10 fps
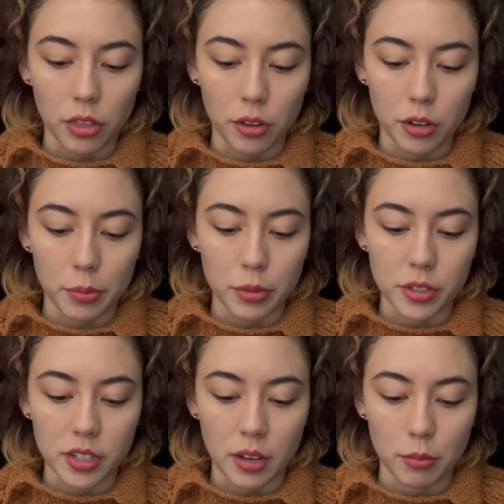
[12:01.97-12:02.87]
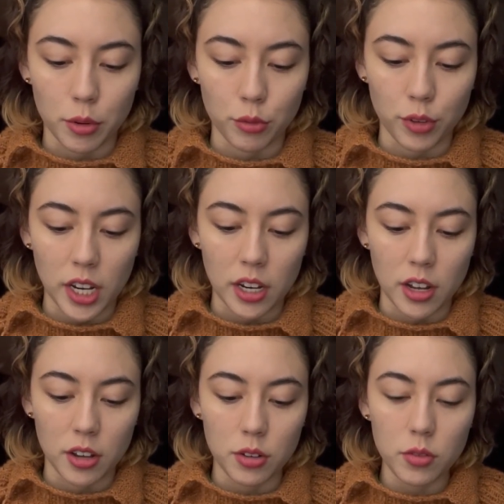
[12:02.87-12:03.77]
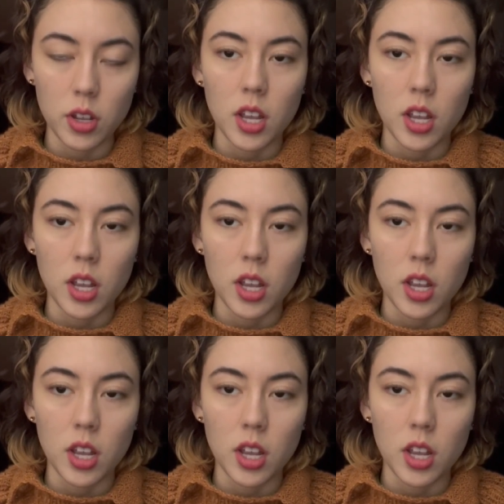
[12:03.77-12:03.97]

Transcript: 30% merino.